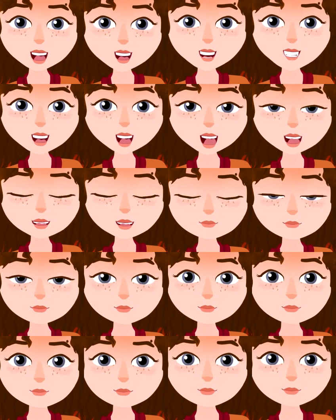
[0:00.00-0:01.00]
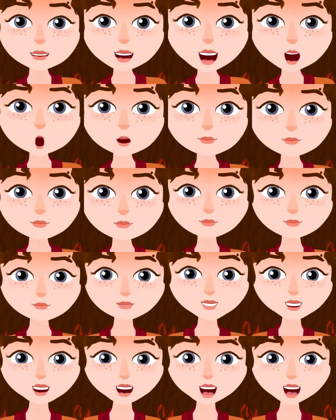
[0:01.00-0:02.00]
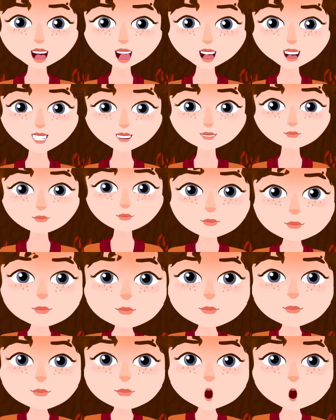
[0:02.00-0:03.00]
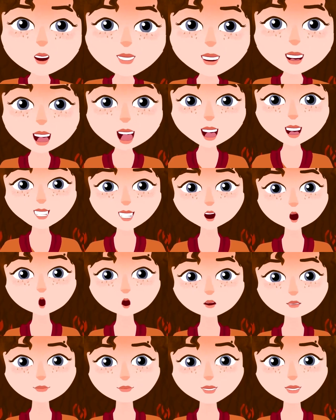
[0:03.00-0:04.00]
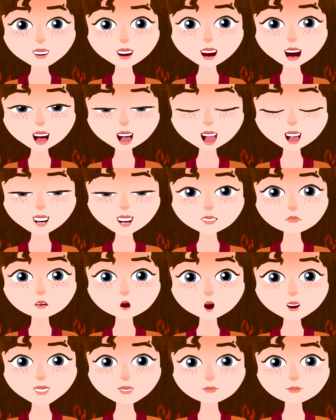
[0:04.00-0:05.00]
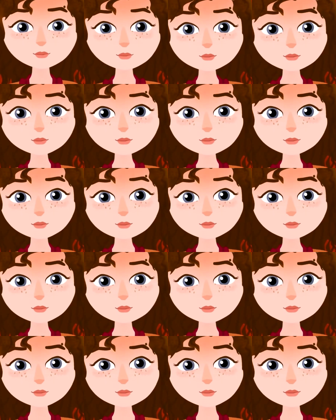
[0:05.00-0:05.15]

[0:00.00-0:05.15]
he got, neglecting us completely. He gave us neither food nor clothes,